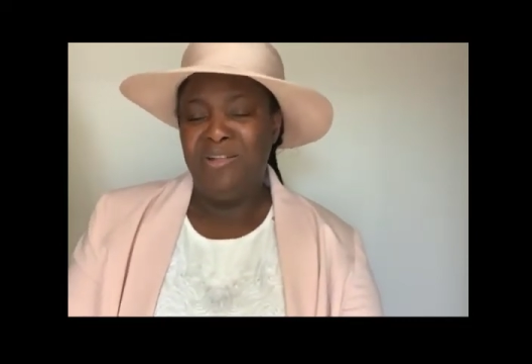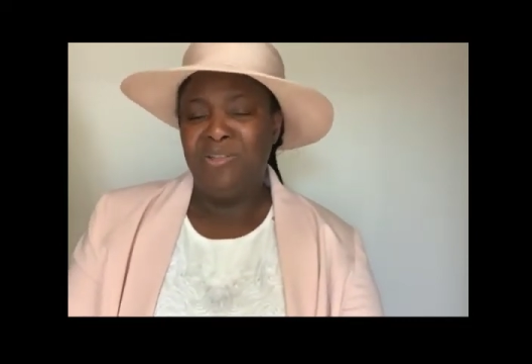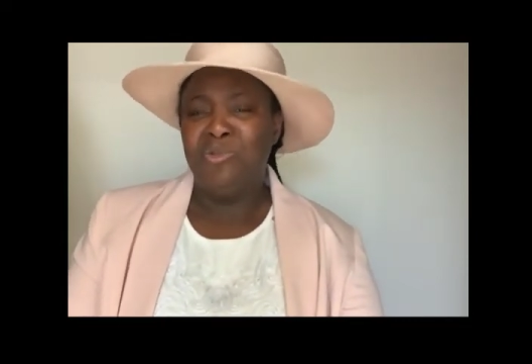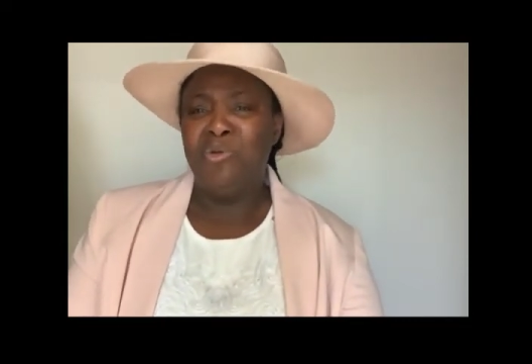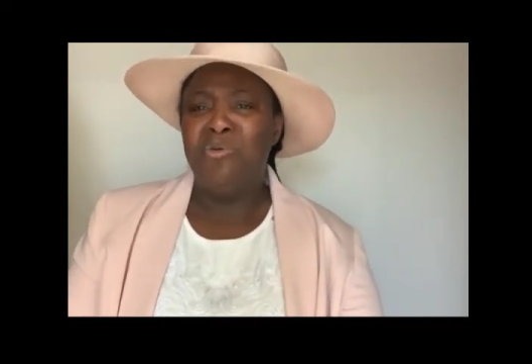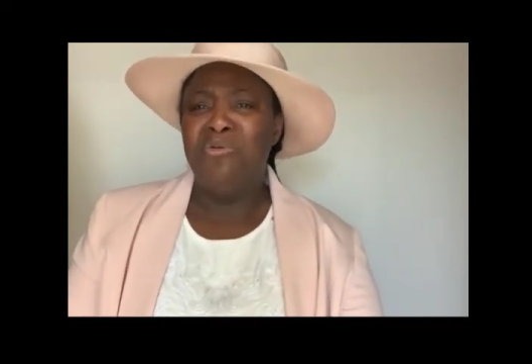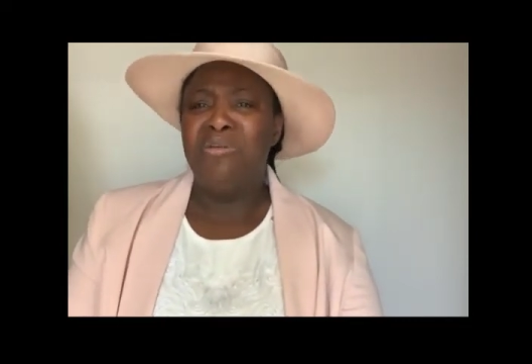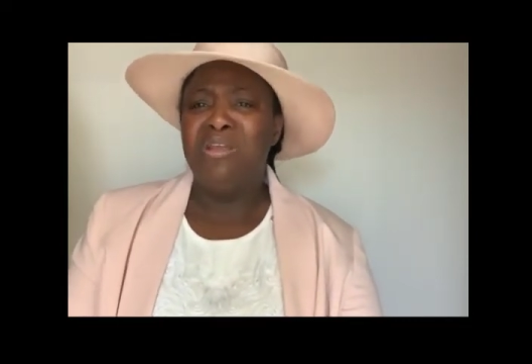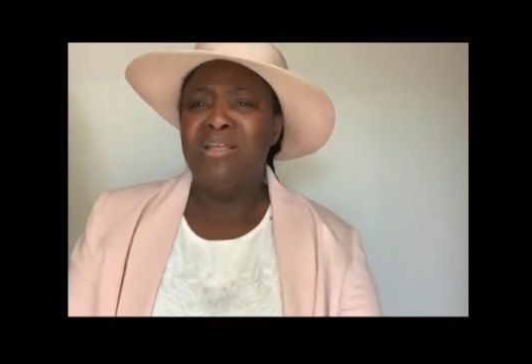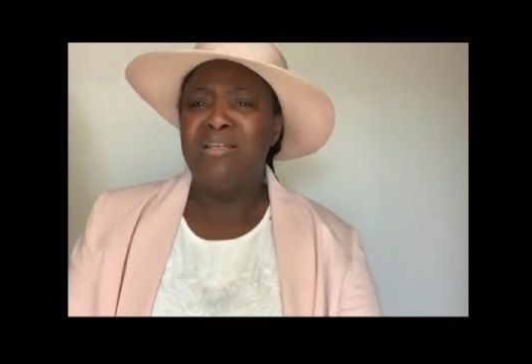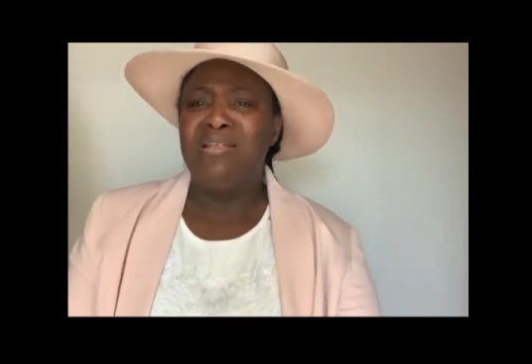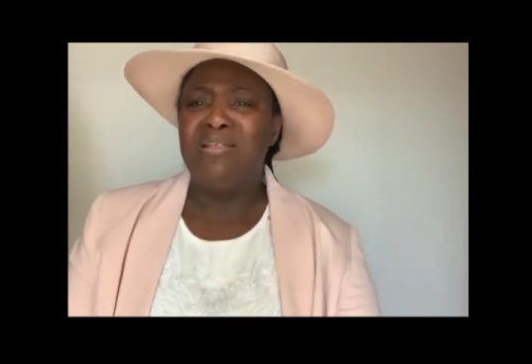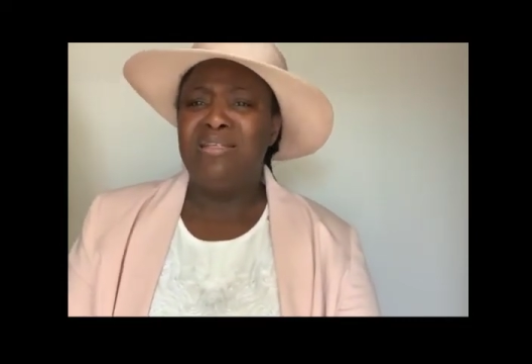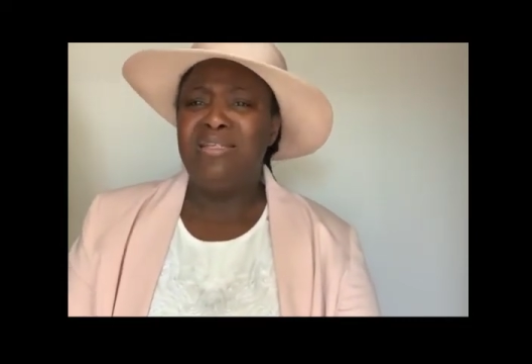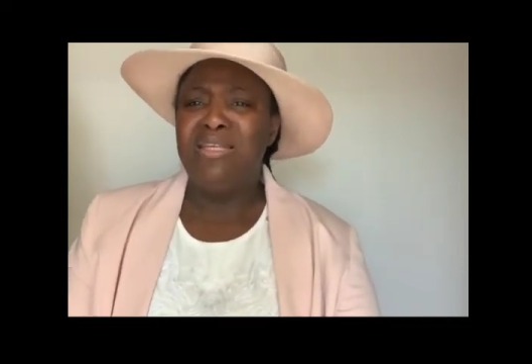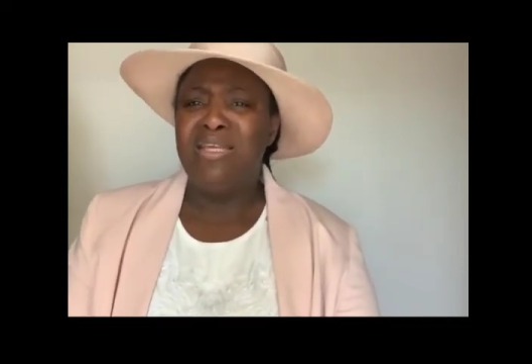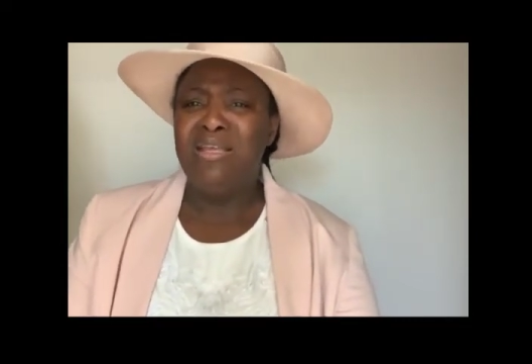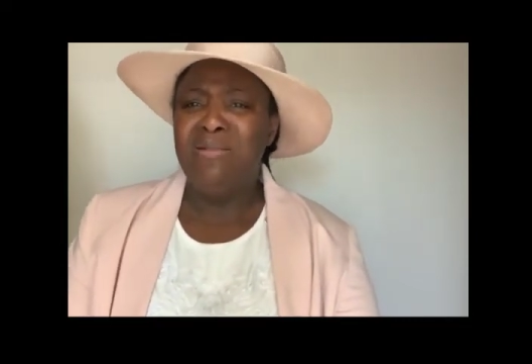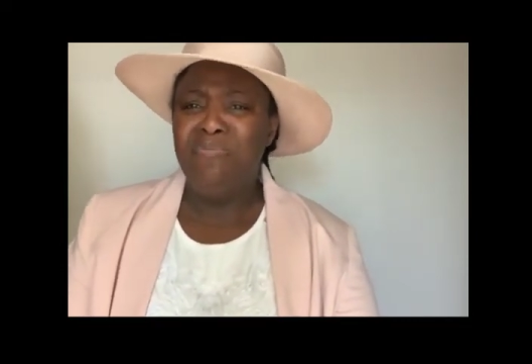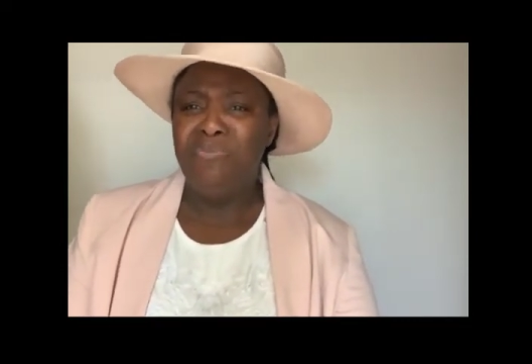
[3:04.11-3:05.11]
to
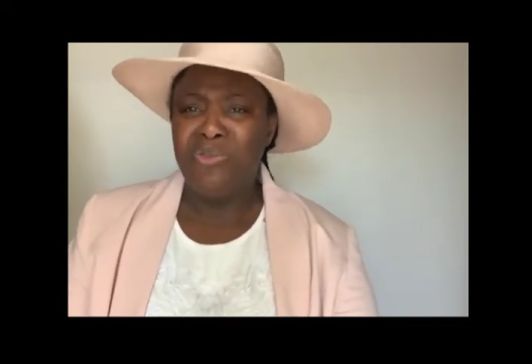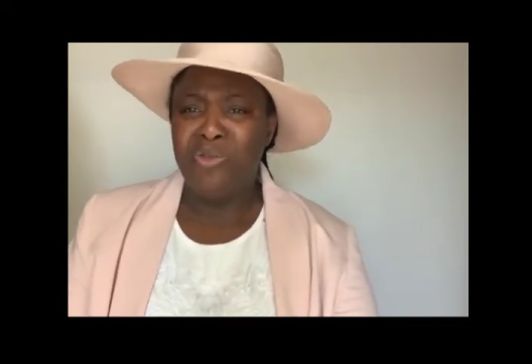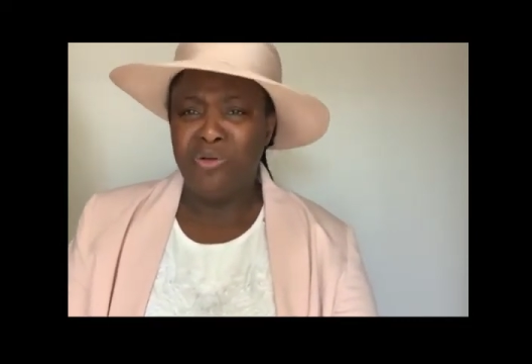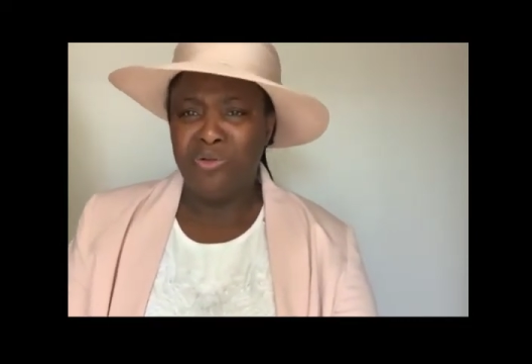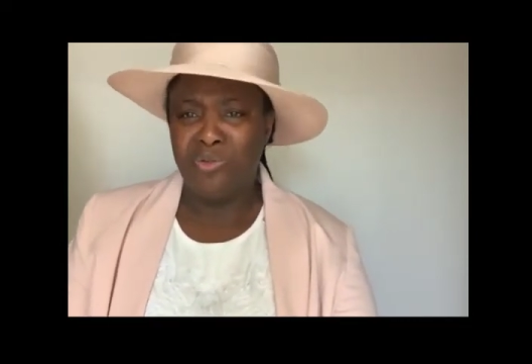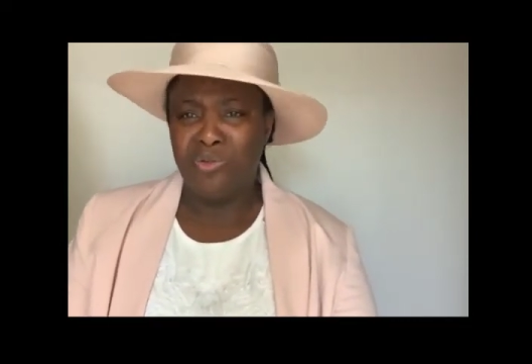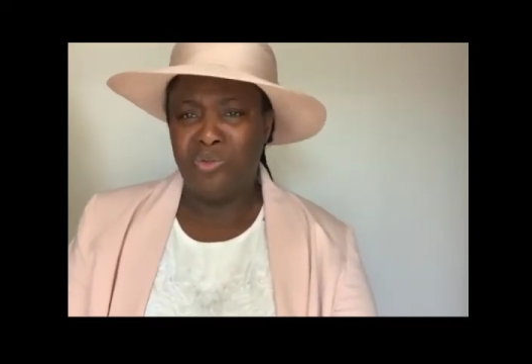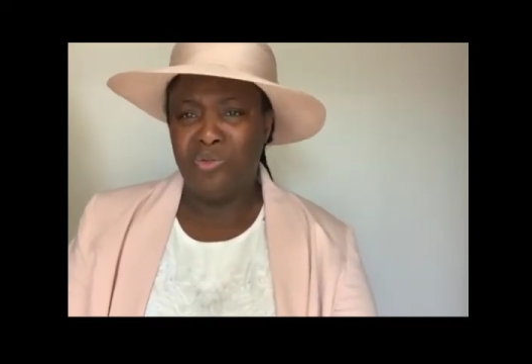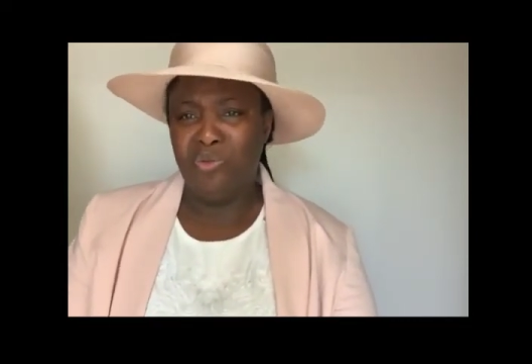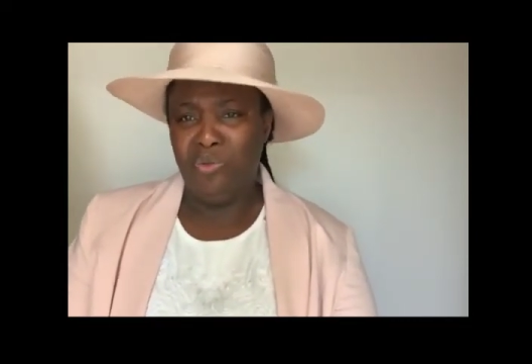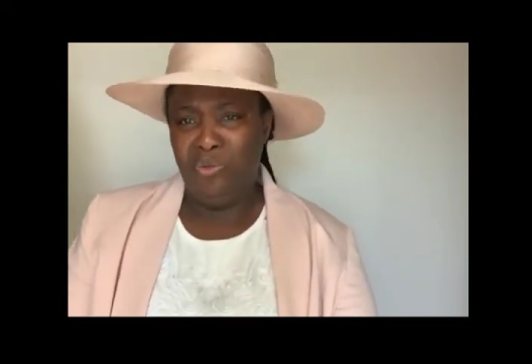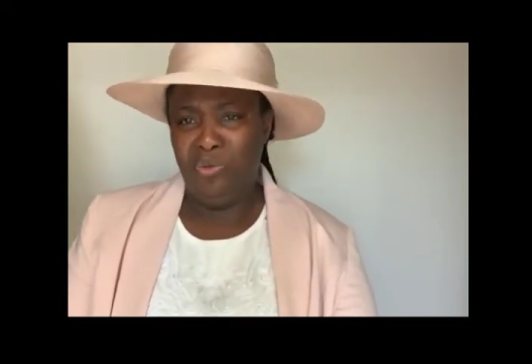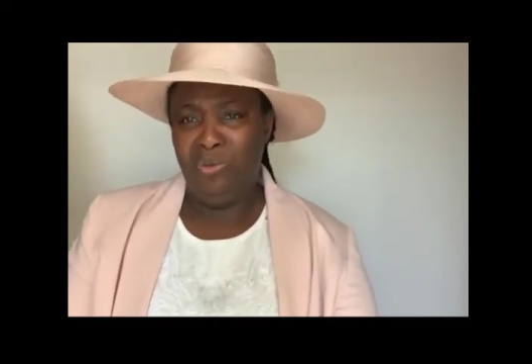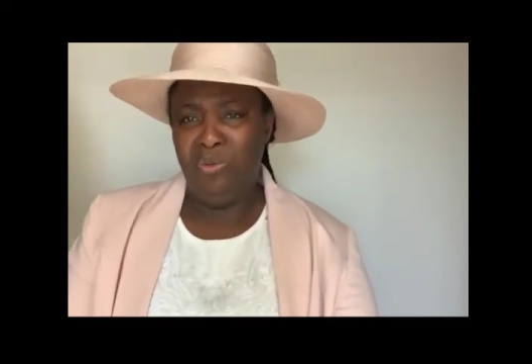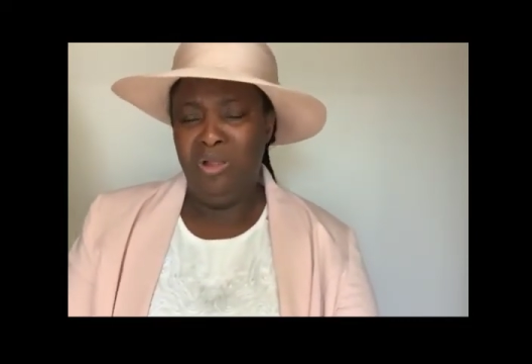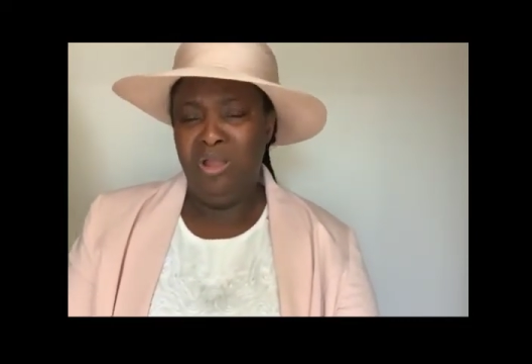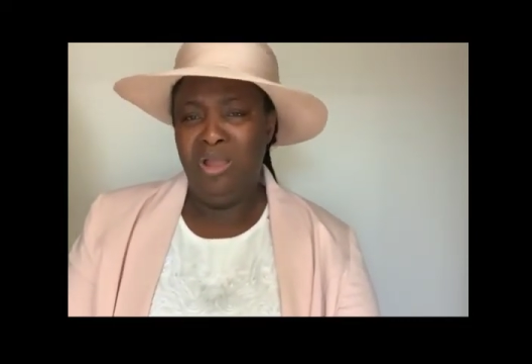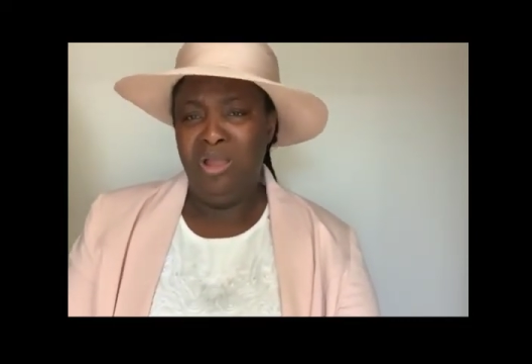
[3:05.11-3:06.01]
redeem your soul,